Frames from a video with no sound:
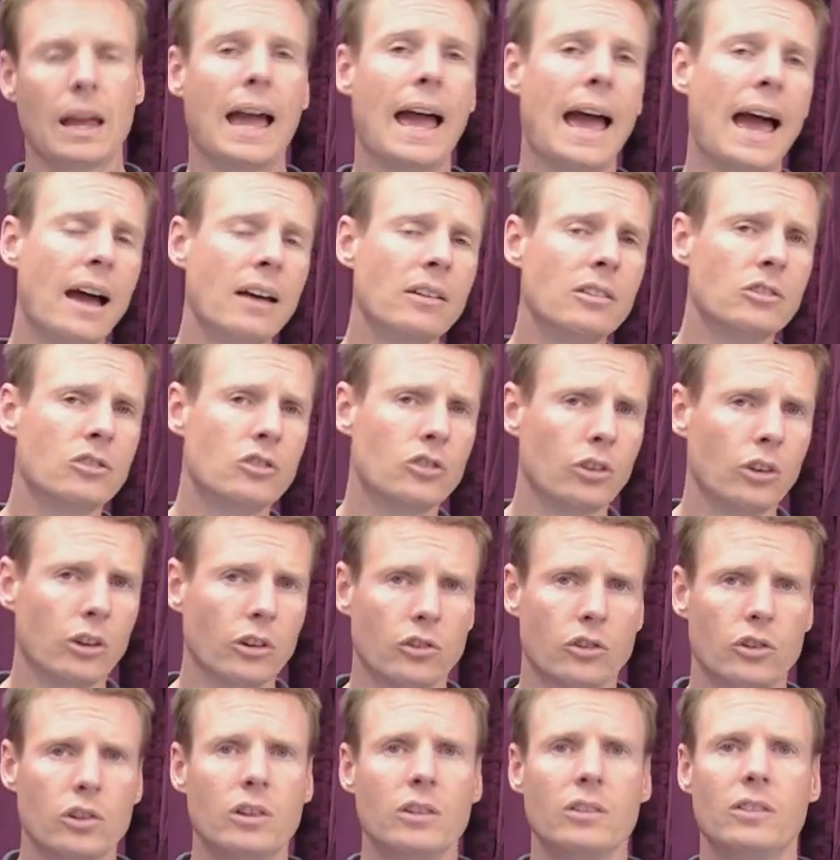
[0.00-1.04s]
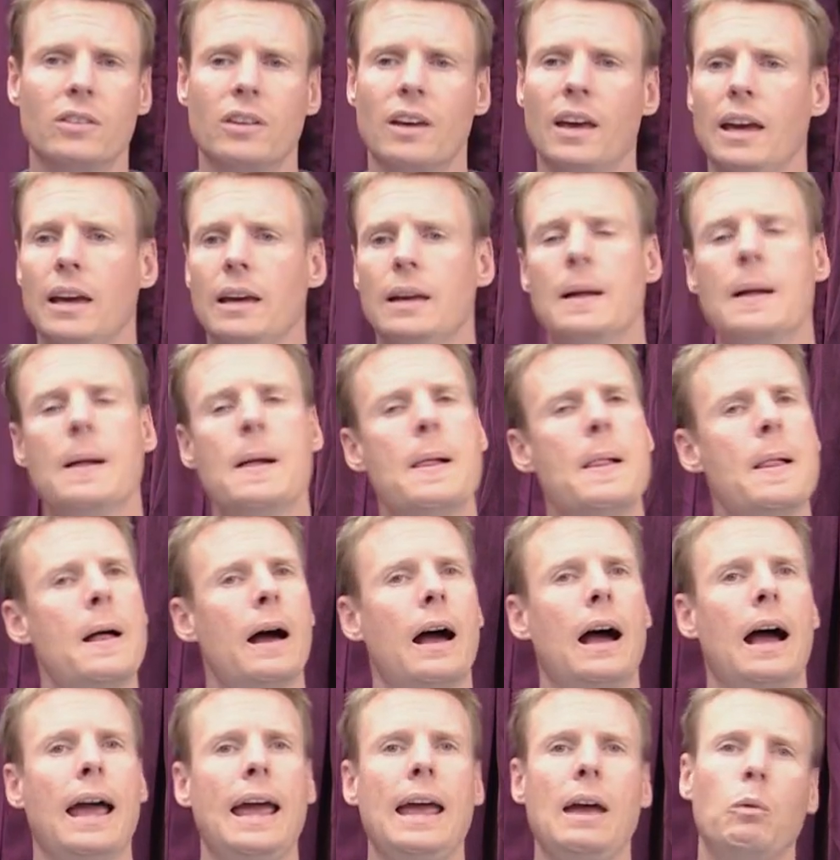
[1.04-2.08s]
as a church, you could say,
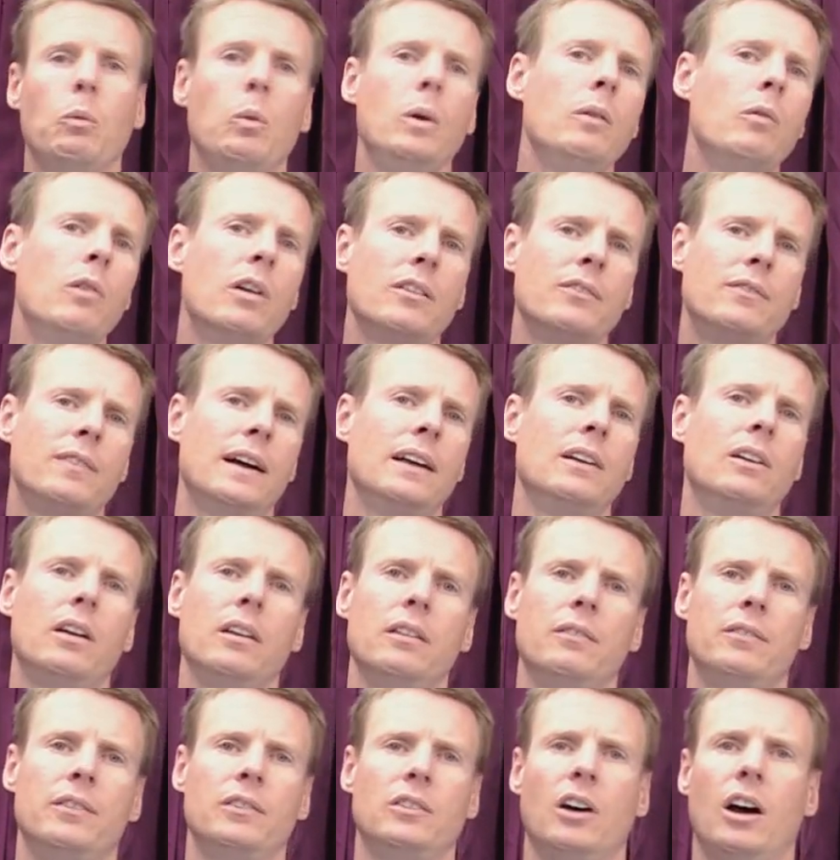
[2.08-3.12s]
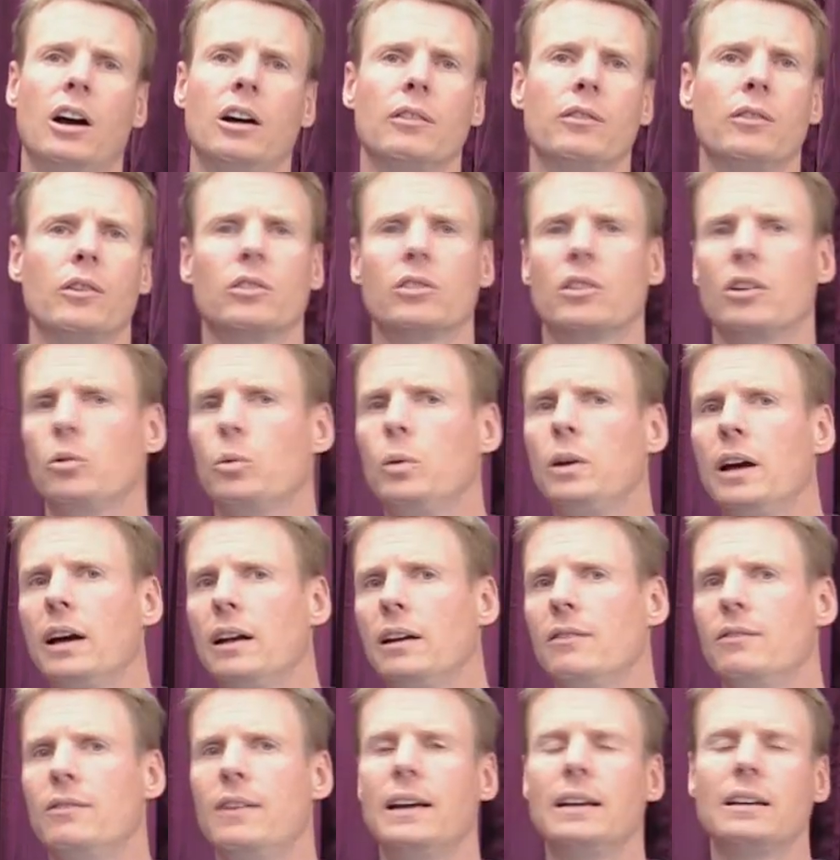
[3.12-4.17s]
hey, we want to find all the photographers because we got
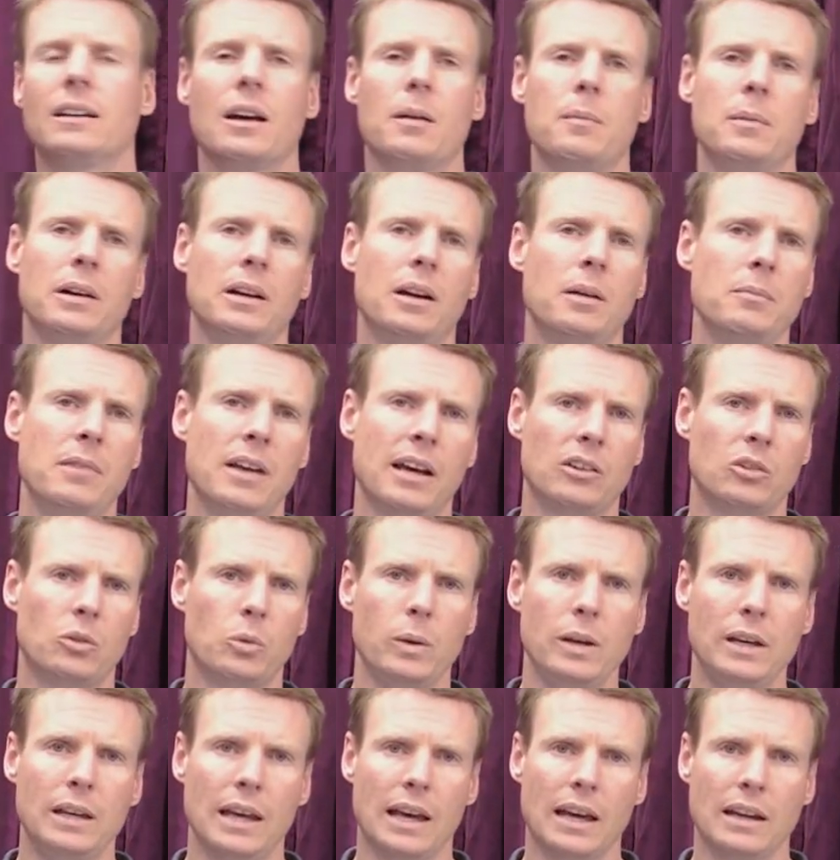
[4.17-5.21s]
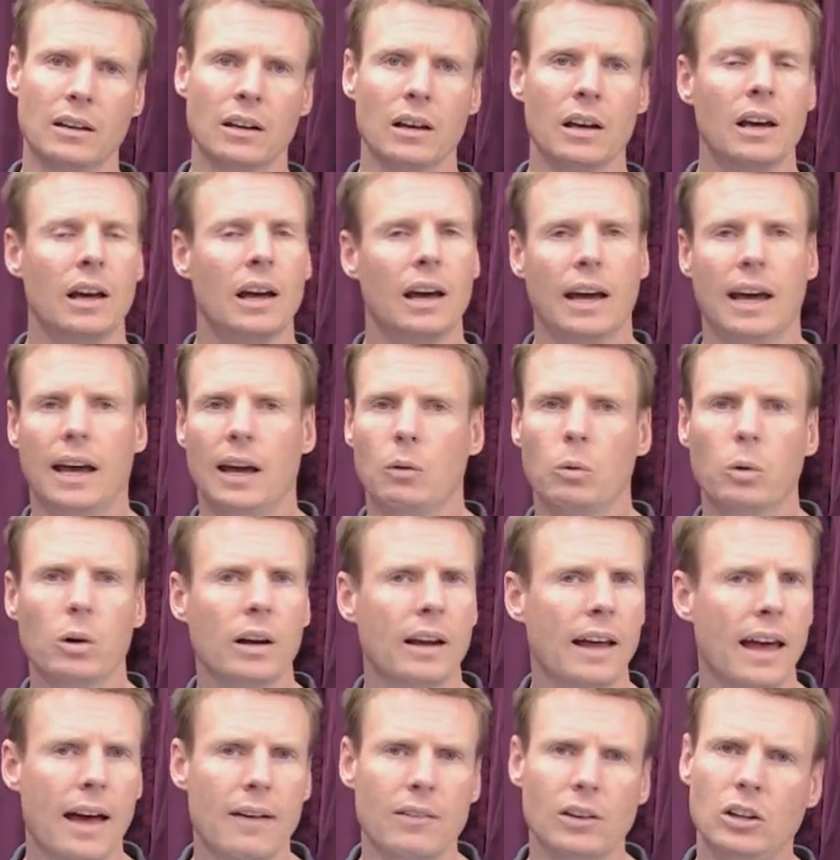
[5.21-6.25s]
an event coming up next weekend and we're
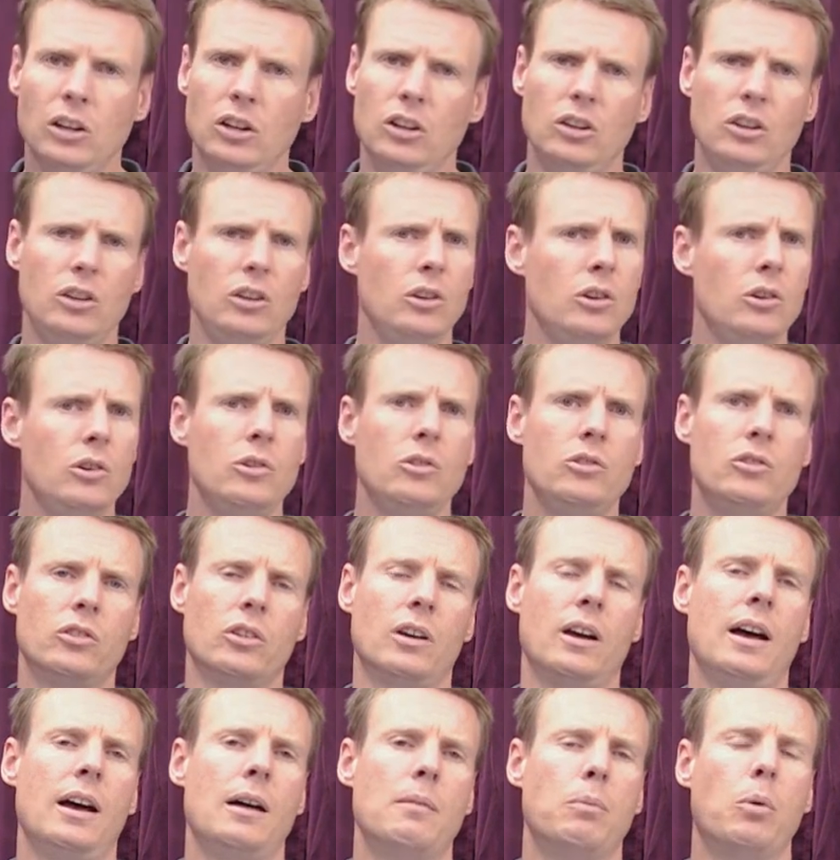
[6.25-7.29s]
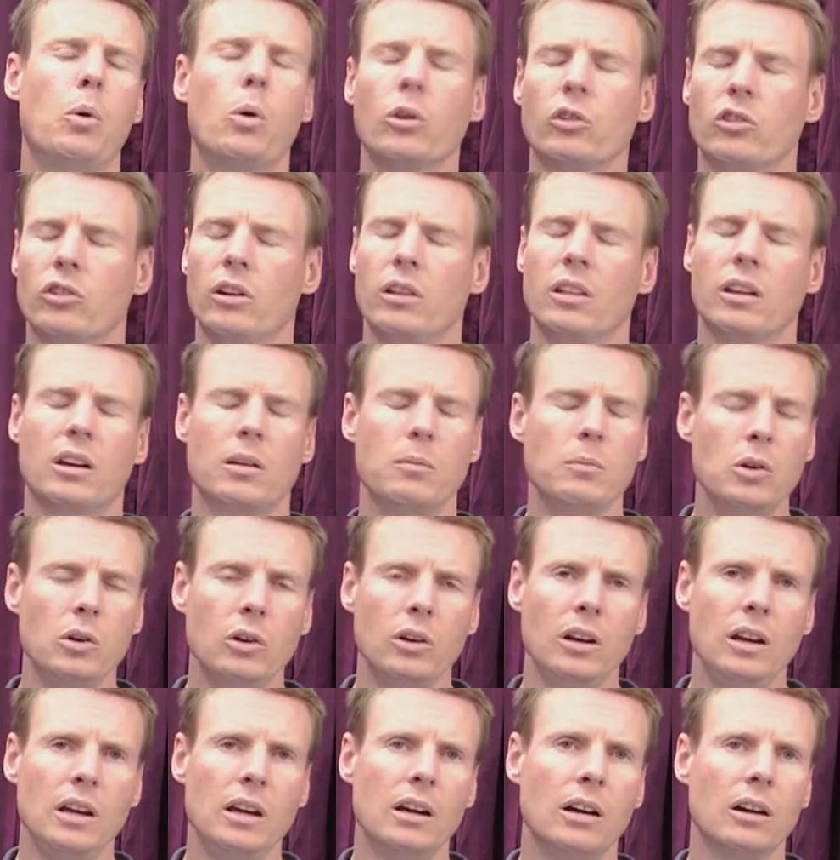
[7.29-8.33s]
going to have a huge portion of the
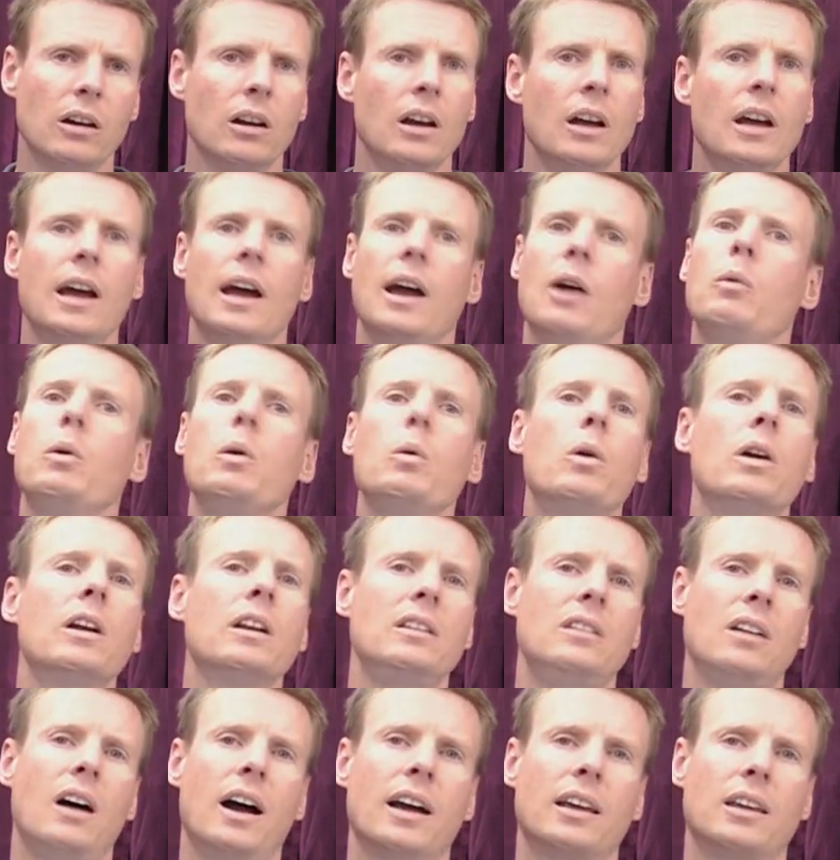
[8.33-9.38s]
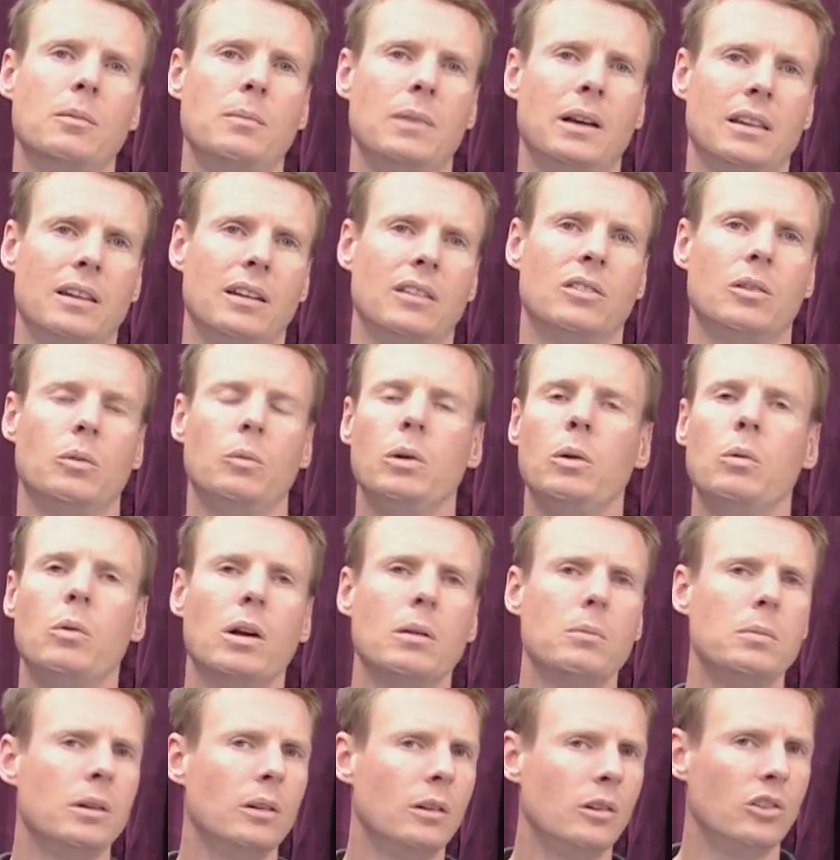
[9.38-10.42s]
community here and we want to document this and we
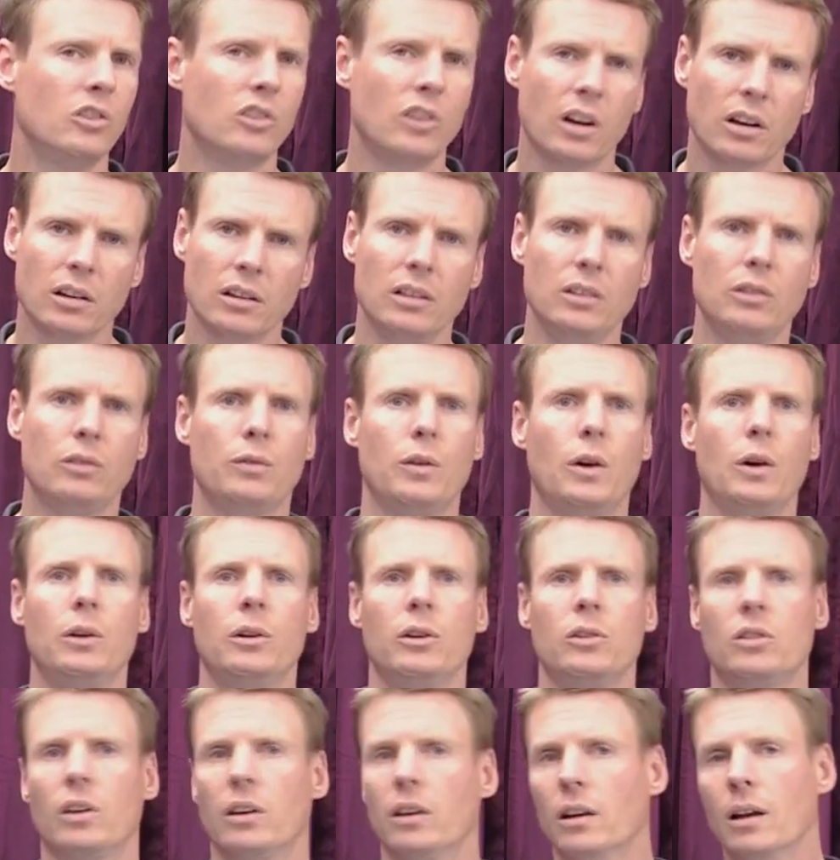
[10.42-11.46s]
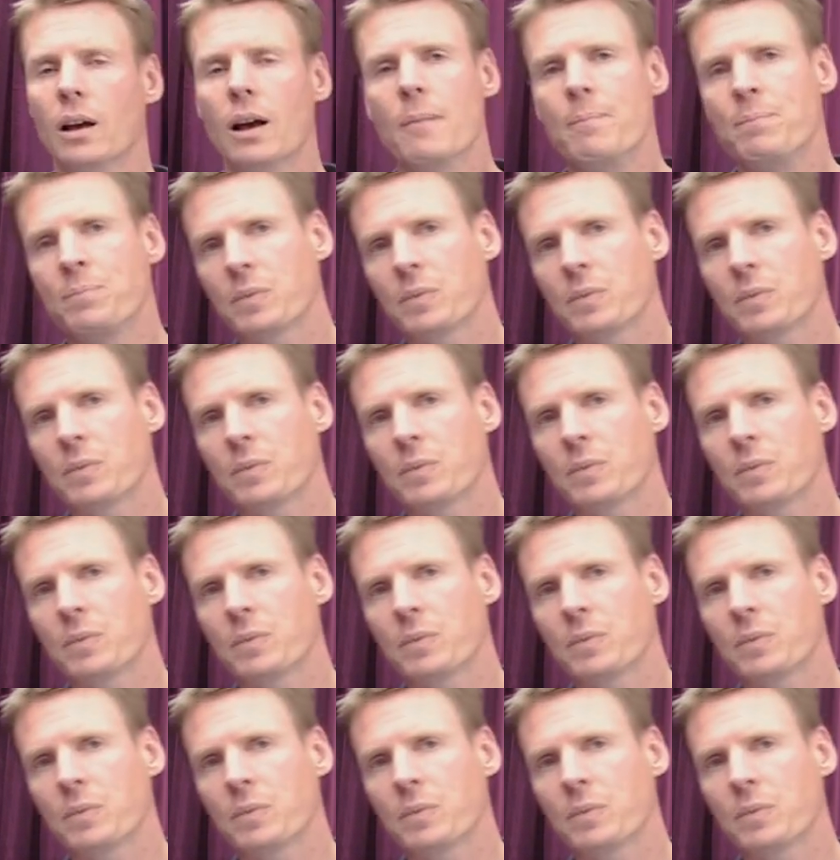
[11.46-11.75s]
want to be able to share these photos on